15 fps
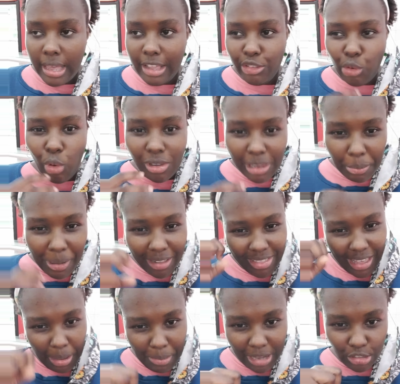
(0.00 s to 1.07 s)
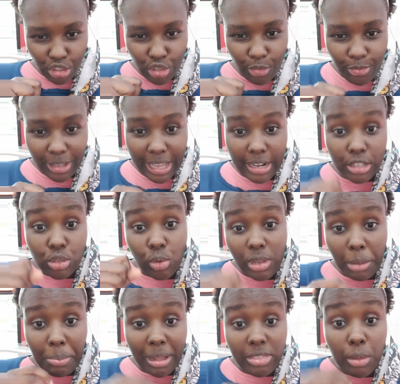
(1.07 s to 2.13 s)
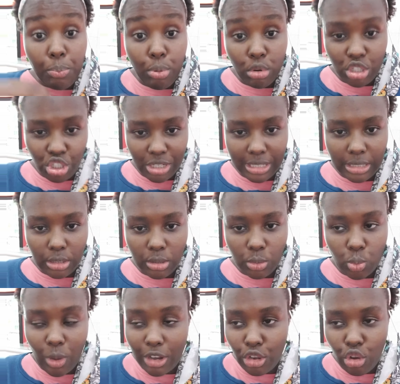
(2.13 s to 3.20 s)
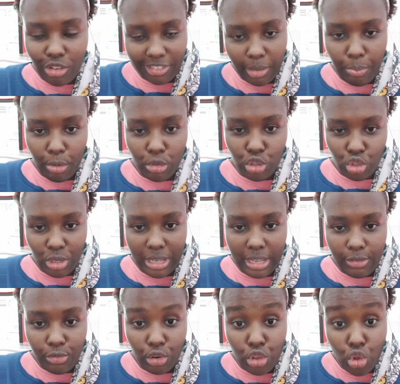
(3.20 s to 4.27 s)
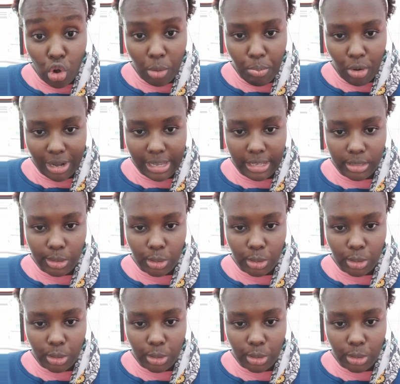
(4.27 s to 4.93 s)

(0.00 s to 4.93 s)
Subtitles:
It's all about the amounts. Don't forget, it's all about the portions, what you're supposed to eat for your body.